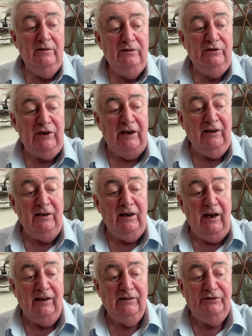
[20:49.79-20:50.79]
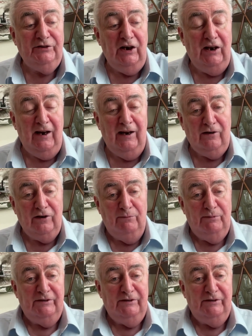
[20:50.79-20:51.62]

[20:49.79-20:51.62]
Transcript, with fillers: Shannon Gales G A A Club.